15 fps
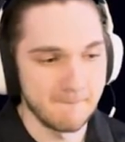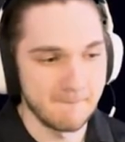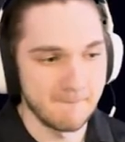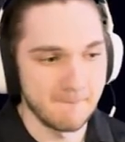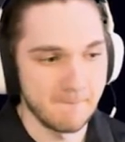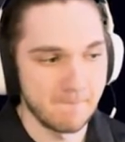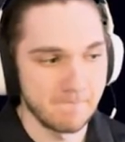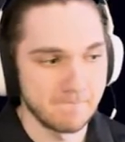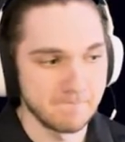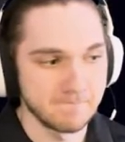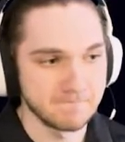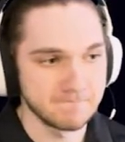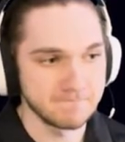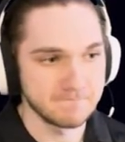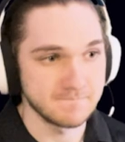front of you.
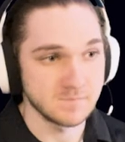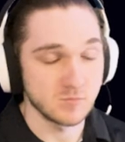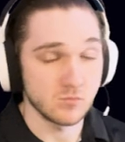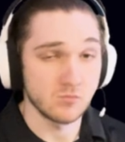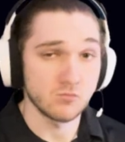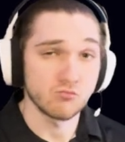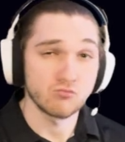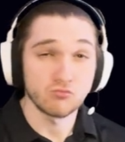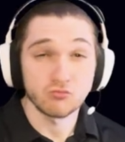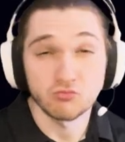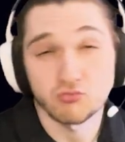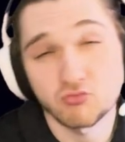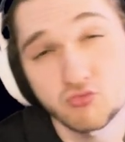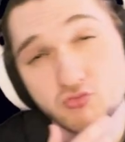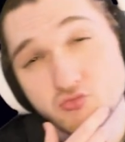
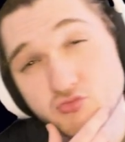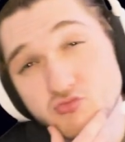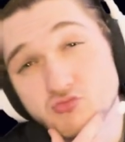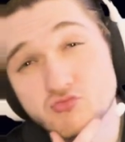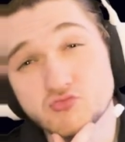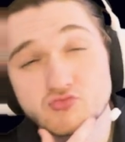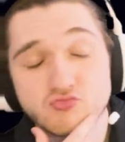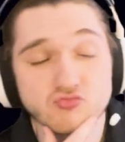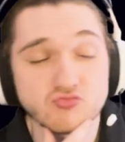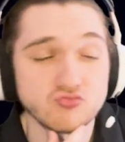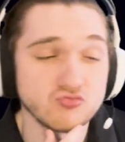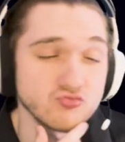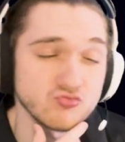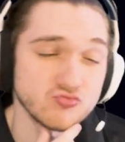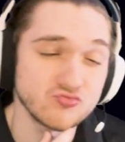Don't
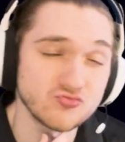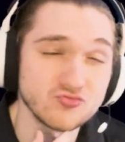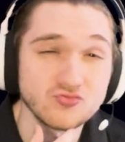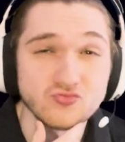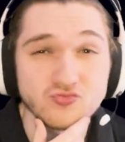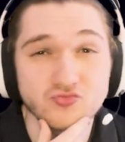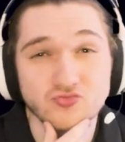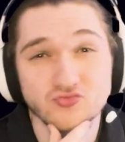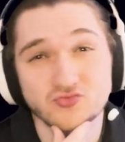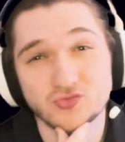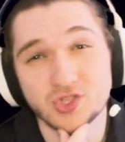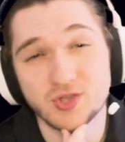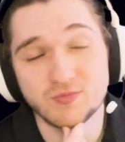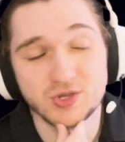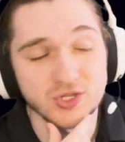move.
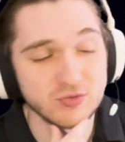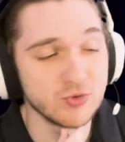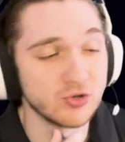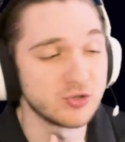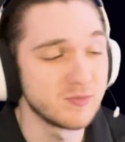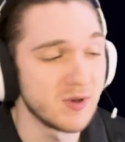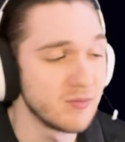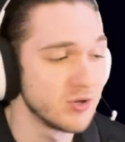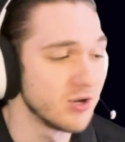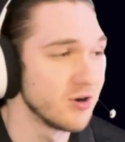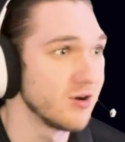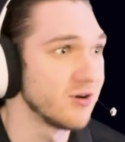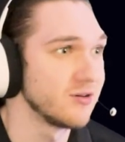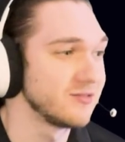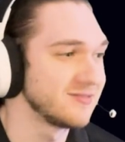Give me a smooch, baby girl.